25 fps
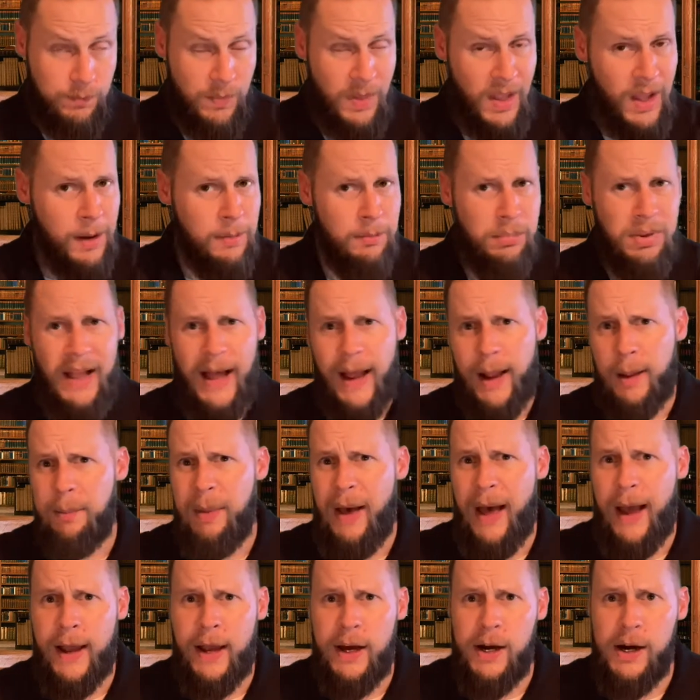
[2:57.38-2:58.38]
black
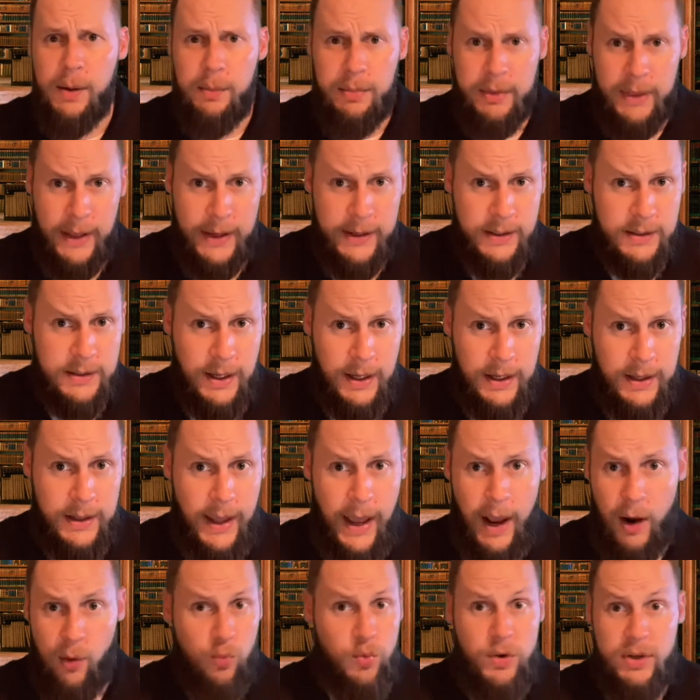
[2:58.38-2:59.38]
back up, things like
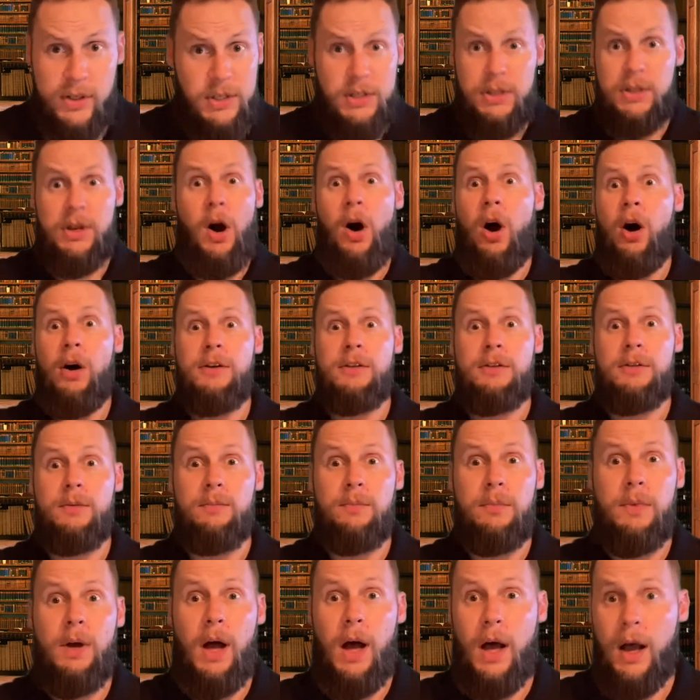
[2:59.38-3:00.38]
that, which is
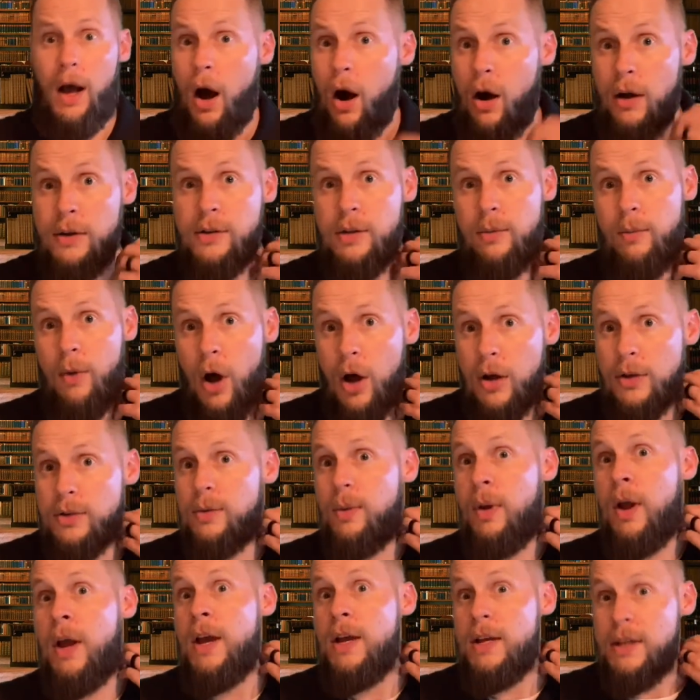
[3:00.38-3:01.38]

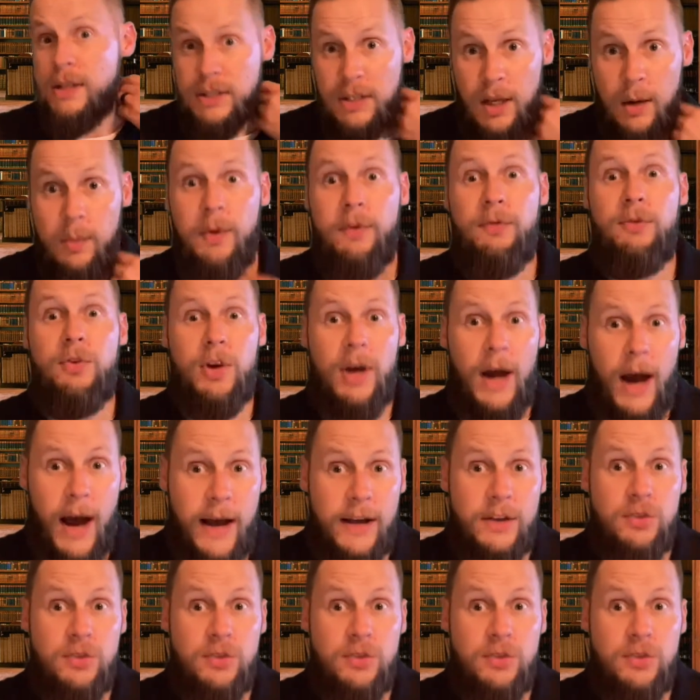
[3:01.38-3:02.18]
awesome. Some of you guys